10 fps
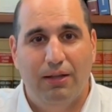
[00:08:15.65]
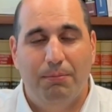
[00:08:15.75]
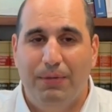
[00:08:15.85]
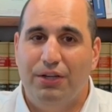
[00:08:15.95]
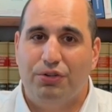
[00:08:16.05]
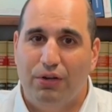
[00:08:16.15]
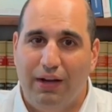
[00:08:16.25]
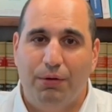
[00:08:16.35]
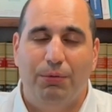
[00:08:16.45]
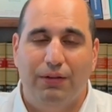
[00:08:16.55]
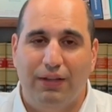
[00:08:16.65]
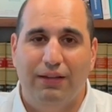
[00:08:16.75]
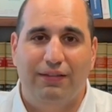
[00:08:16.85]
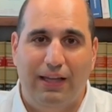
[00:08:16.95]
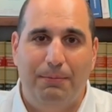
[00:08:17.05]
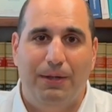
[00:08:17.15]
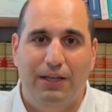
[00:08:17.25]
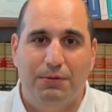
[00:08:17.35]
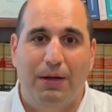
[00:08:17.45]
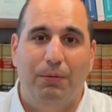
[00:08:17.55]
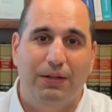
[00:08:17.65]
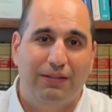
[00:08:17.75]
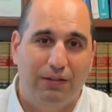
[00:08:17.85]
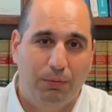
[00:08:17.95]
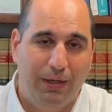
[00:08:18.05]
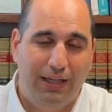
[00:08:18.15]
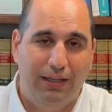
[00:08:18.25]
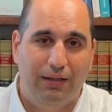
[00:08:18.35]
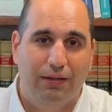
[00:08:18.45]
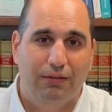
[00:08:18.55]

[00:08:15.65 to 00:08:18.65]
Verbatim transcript: make sure everyone's on the same page about what's still waiting